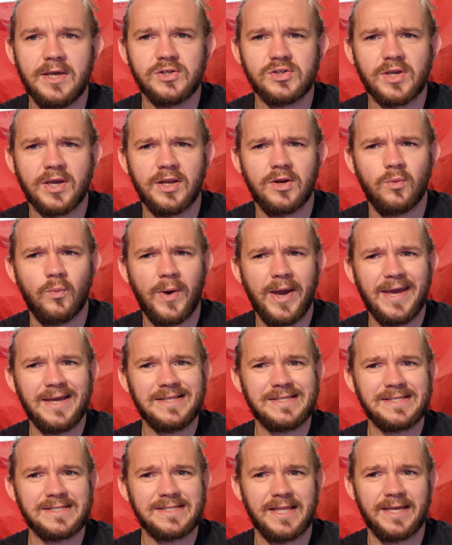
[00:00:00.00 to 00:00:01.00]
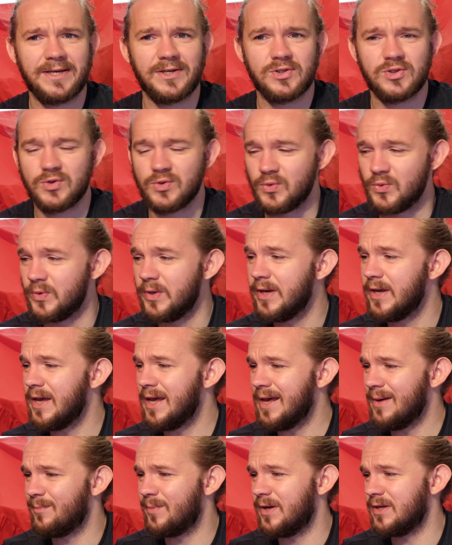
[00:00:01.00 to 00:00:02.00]
is kind of wet and slick too.
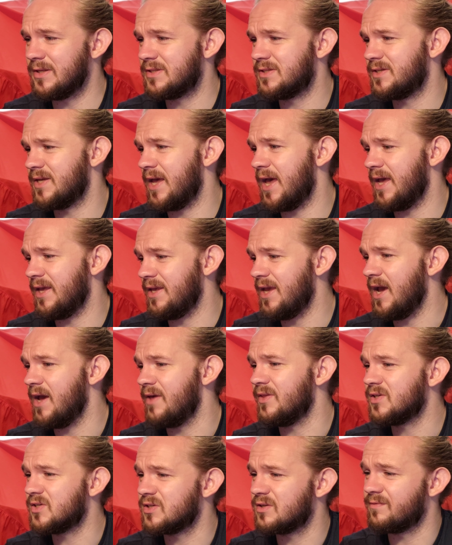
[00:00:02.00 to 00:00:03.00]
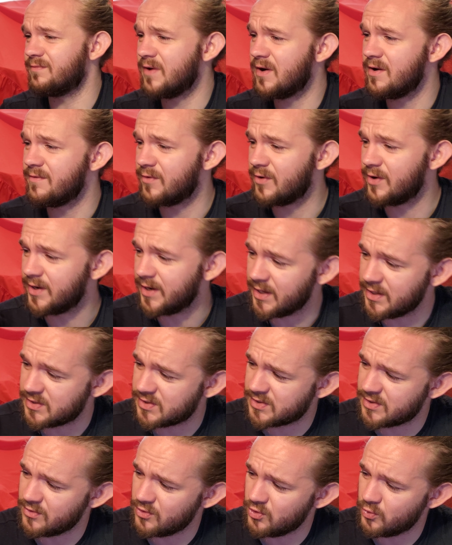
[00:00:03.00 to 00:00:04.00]
But yeah, this is a very, very
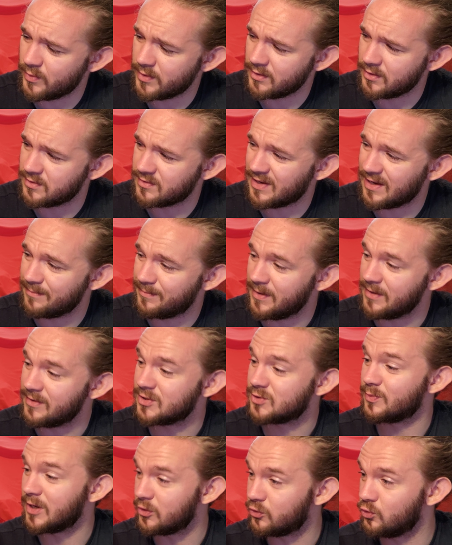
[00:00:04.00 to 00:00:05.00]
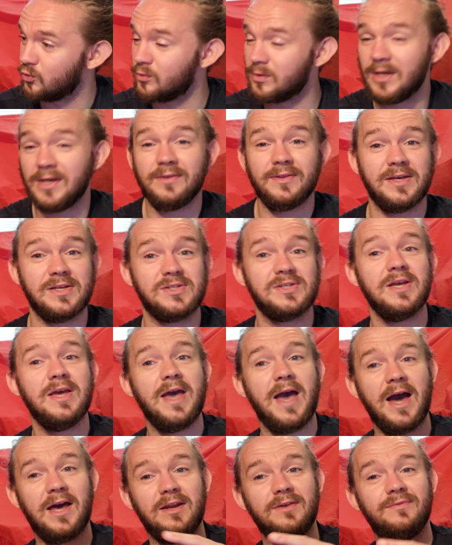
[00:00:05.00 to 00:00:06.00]
nice New England IPA, this one. I do like
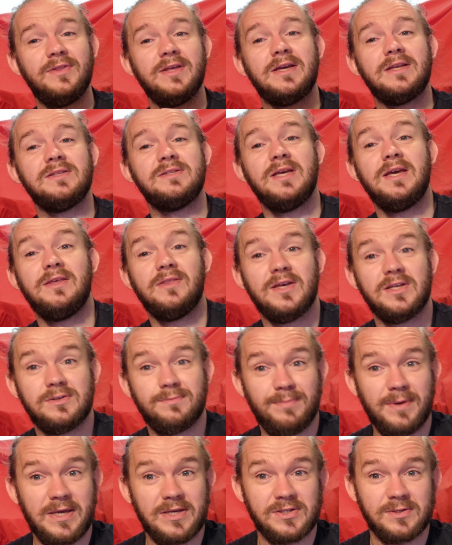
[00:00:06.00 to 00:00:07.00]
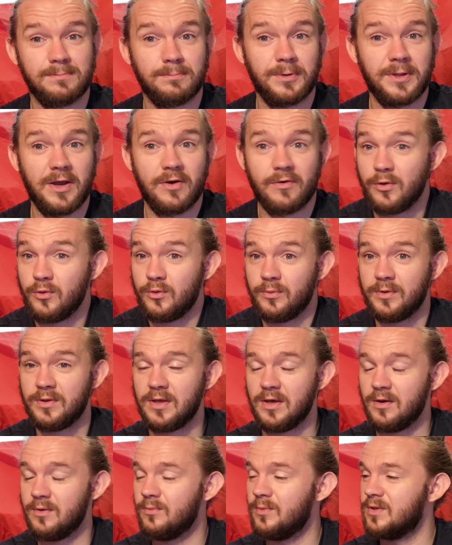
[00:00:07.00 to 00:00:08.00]
this, and if they can take this base and play around
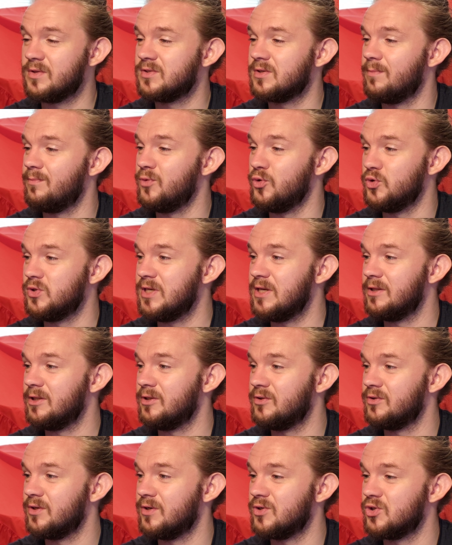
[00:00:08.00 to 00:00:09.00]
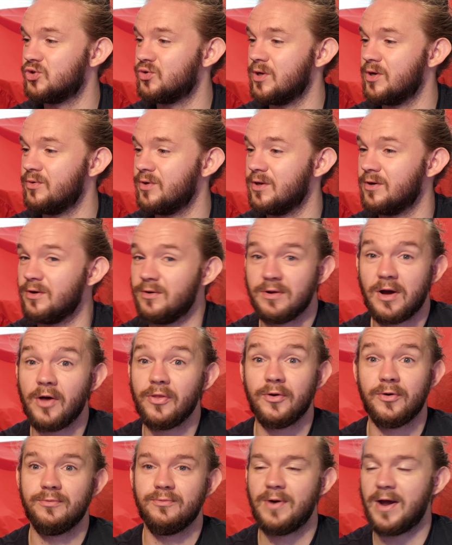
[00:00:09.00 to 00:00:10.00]
with it with some New Zealand and Australian and
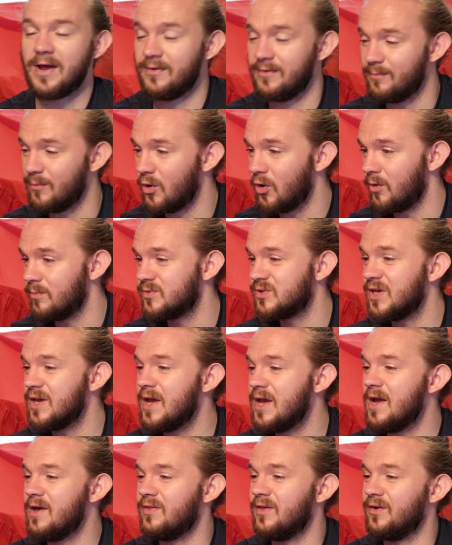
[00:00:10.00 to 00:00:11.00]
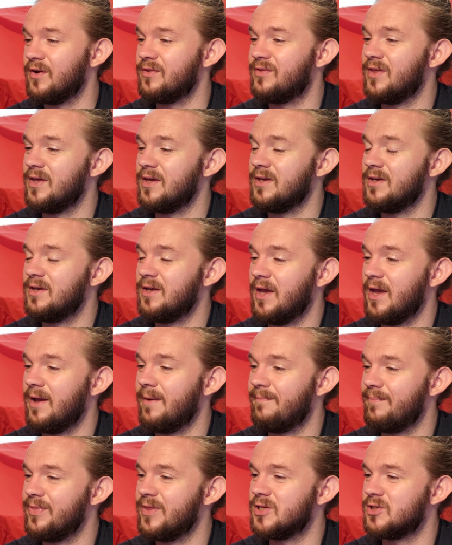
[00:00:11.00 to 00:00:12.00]
other random hops, then I think
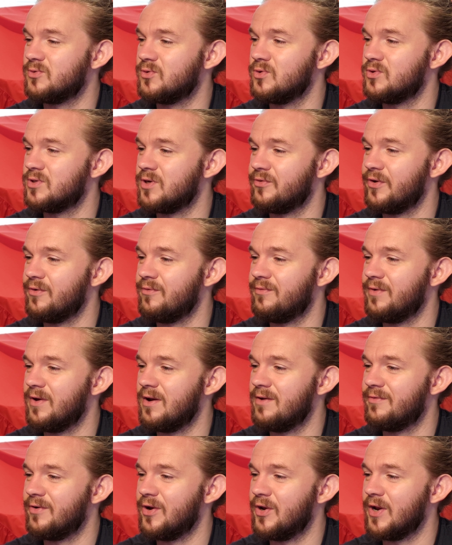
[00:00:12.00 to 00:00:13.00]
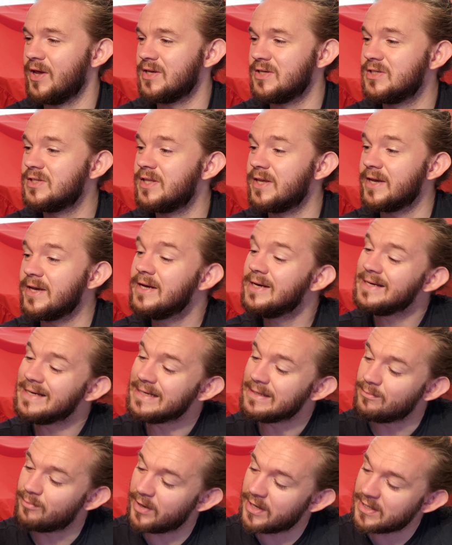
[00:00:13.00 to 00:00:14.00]
this could turn out very, very nicely.
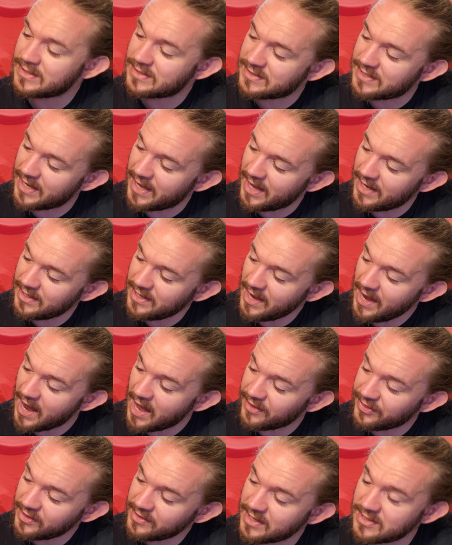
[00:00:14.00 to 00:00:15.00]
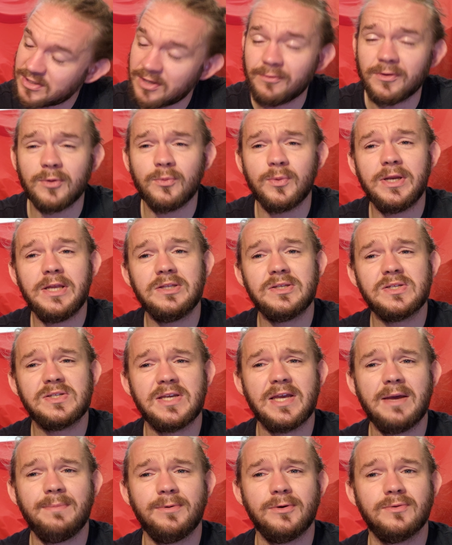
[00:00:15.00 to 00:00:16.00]
But yeah, I think that's everything we need
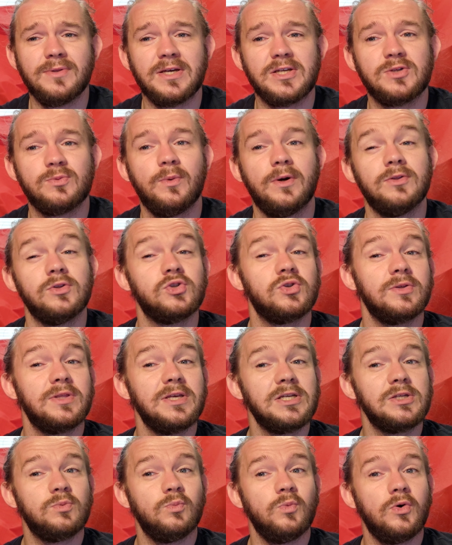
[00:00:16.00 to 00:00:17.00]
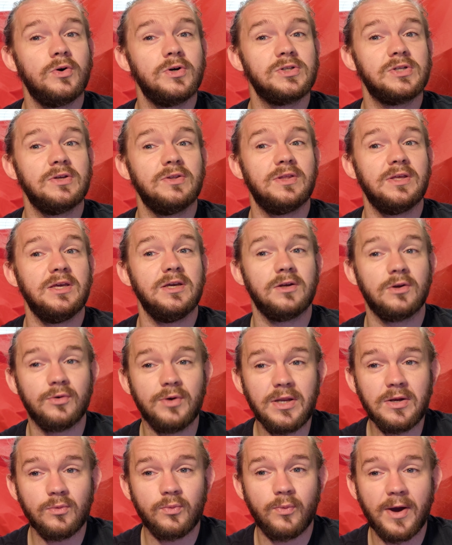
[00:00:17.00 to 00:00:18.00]
to say about this one. So this was the
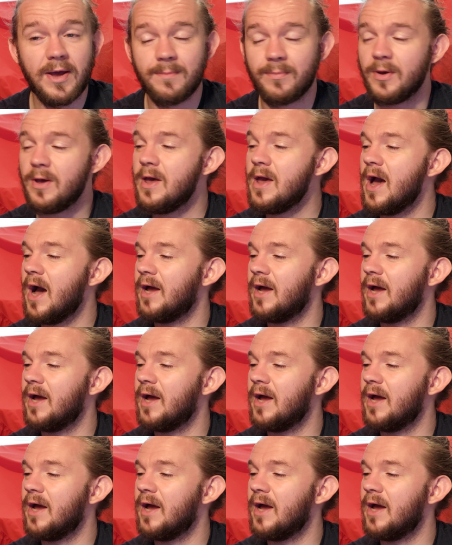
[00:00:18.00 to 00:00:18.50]
Green Whip,